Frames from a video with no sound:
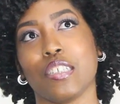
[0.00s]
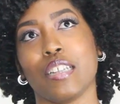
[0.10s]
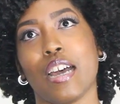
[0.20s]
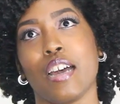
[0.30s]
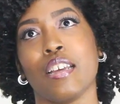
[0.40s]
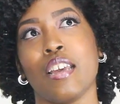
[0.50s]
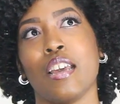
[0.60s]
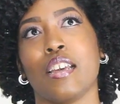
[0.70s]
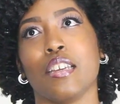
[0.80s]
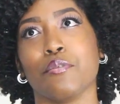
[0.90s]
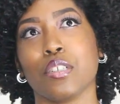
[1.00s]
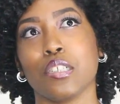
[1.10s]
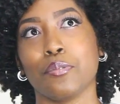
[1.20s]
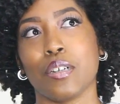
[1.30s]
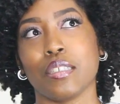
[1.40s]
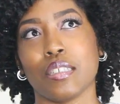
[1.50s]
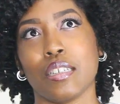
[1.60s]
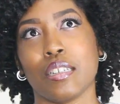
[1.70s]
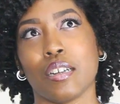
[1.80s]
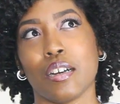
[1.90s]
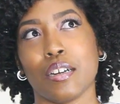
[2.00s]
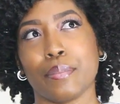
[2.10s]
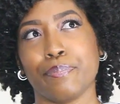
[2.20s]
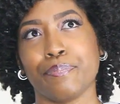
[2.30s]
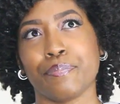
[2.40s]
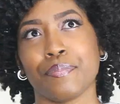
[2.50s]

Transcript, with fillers: and that it really wasn't um,